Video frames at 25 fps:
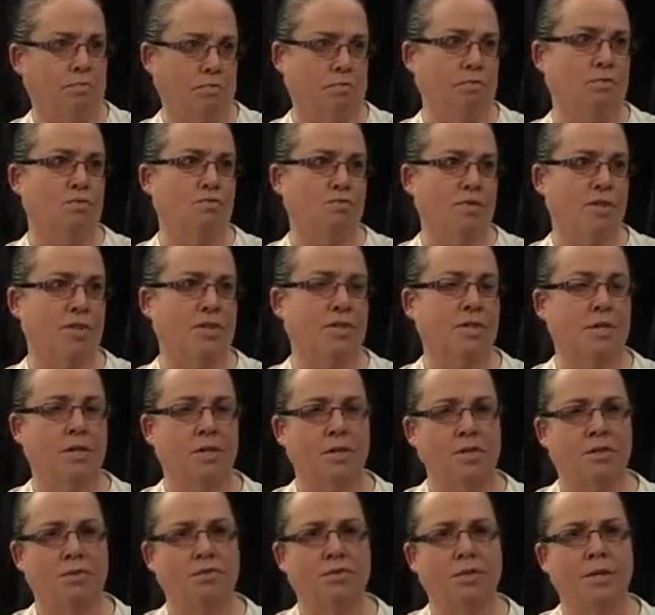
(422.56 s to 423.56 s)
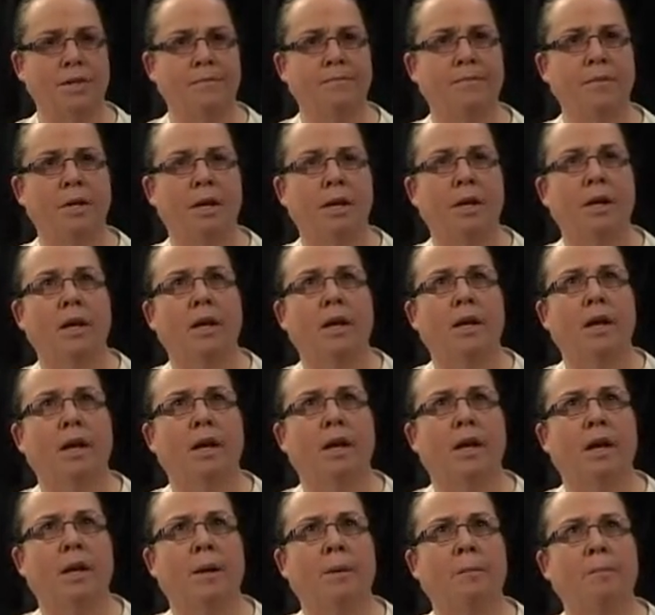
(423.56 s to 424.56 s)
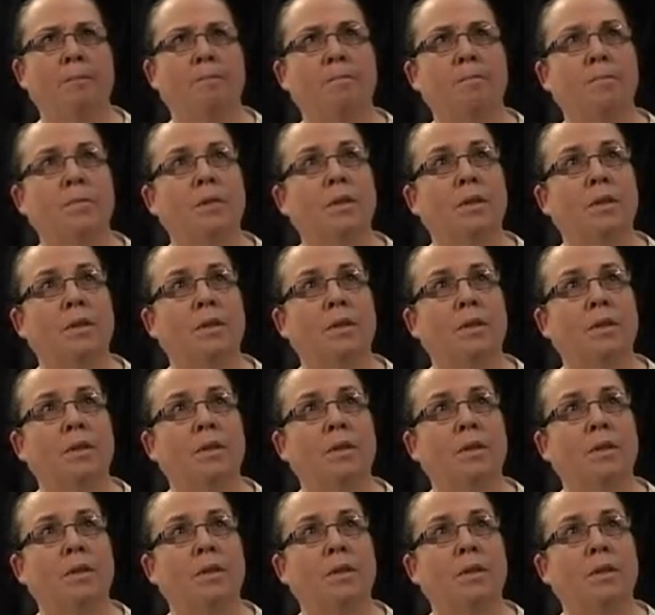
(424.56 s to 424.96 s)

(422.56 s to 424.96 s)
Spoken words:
more recent history. The